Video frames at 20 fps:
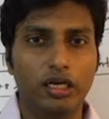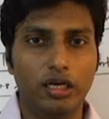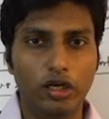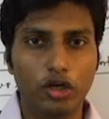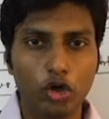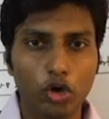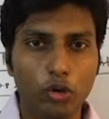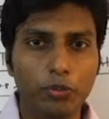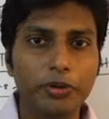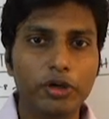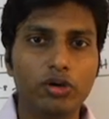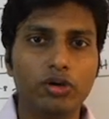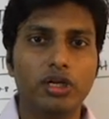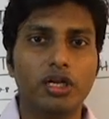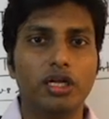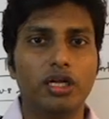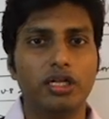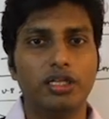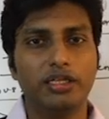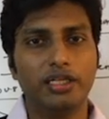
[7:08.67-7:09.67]
lobule
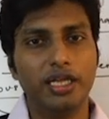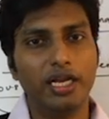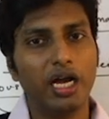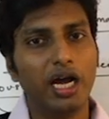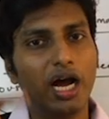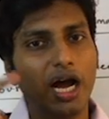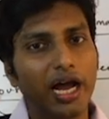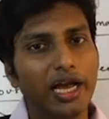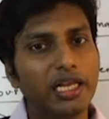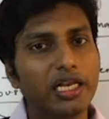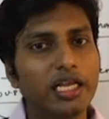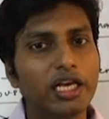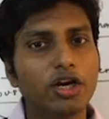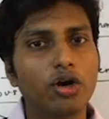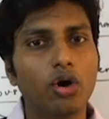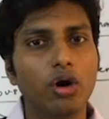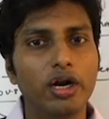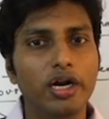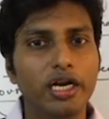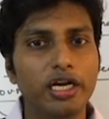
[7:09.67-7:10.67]
there are highly
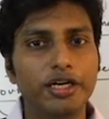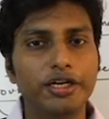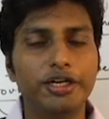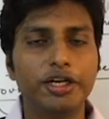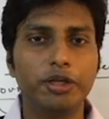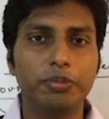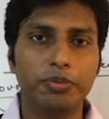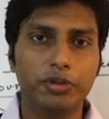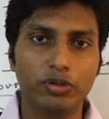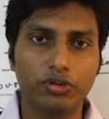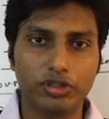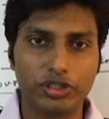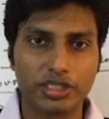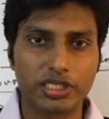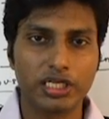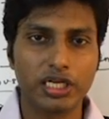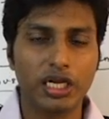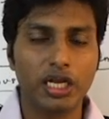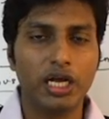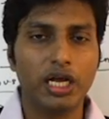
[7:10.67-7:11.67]
coiled
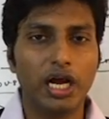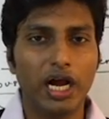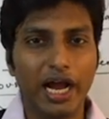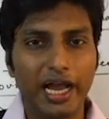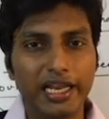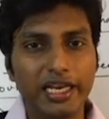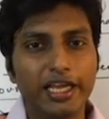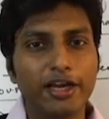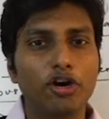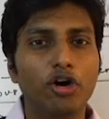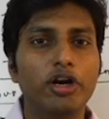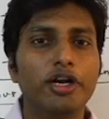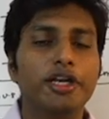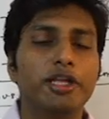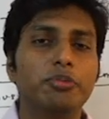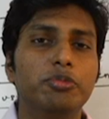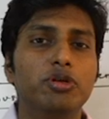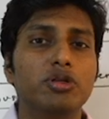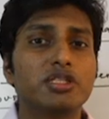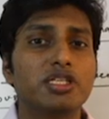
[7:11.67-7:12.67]
tubules.
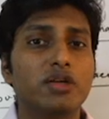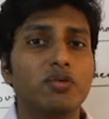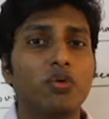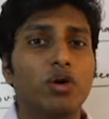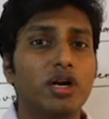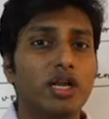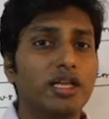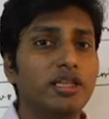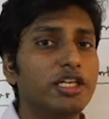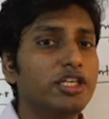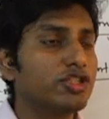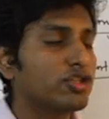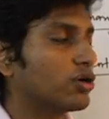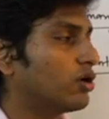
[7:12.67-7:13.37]
And what are these